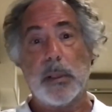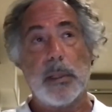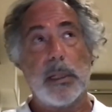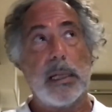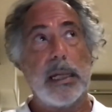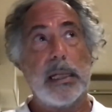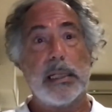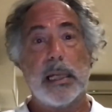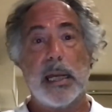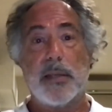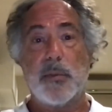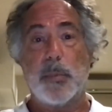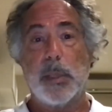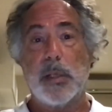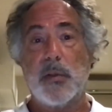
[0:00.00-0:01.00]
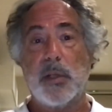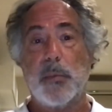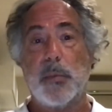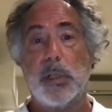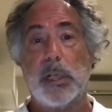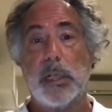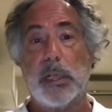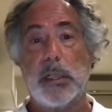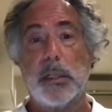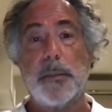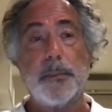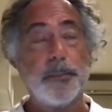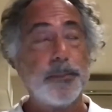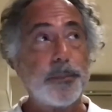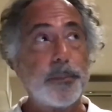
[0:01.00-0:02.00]
Late last month, they were
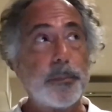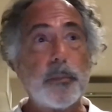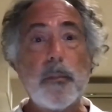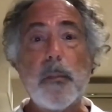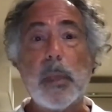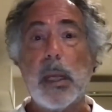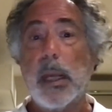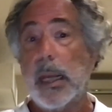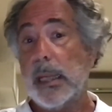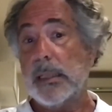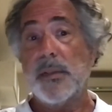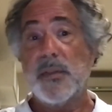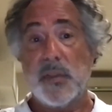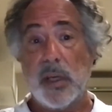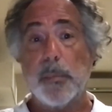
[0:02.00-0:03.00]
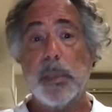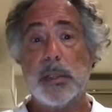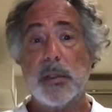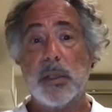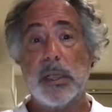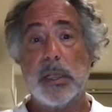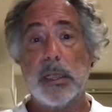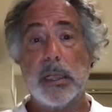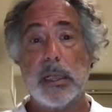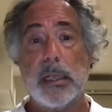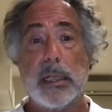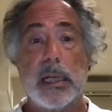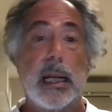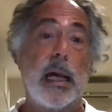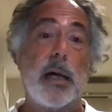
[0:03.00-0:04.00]
here at the summit in
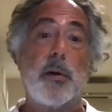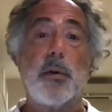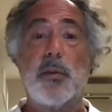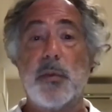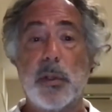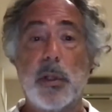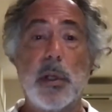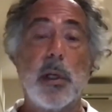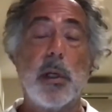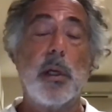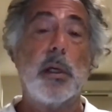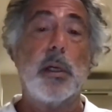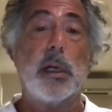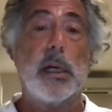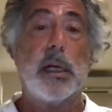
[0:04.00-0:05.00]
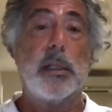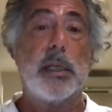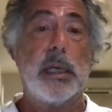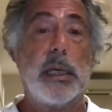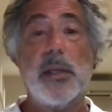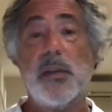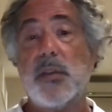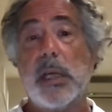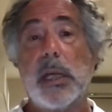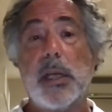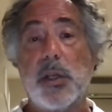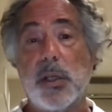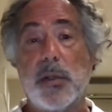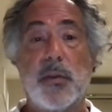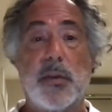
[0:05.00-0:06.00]
Laos, the East
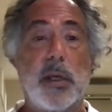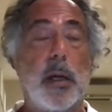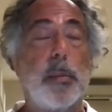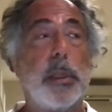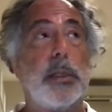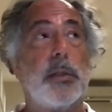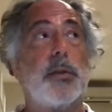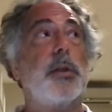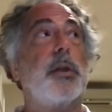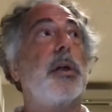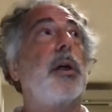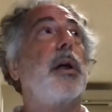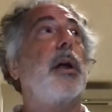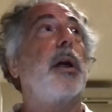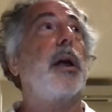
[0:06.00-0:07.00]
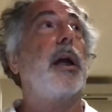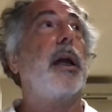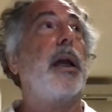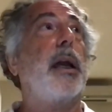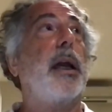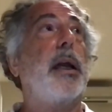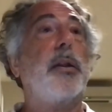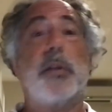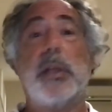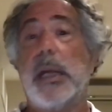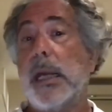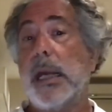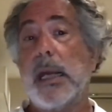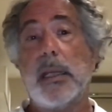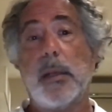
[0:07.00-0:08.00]
Asian Summit. And they
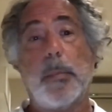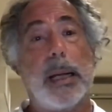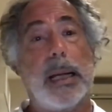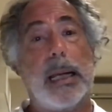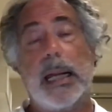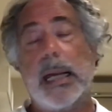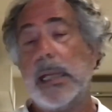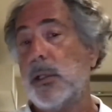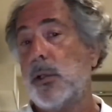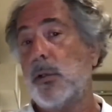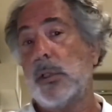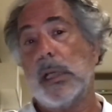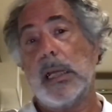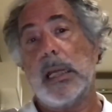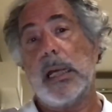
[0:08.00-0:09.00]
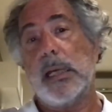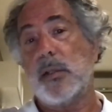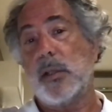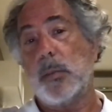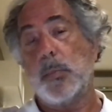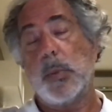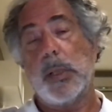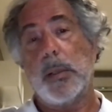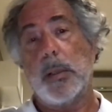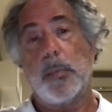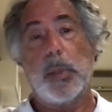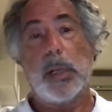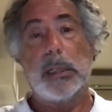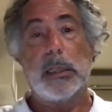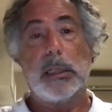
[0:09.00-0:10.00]
had a bilateral that lasted
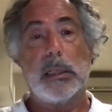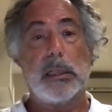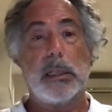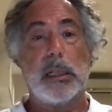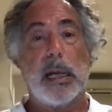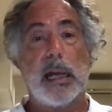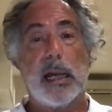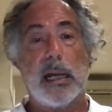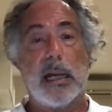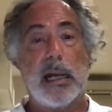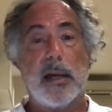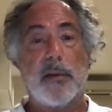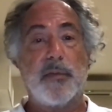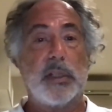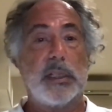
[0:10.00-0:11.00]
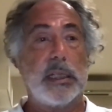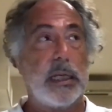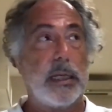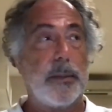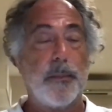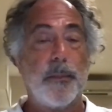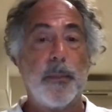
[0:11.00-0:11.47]
practically half a day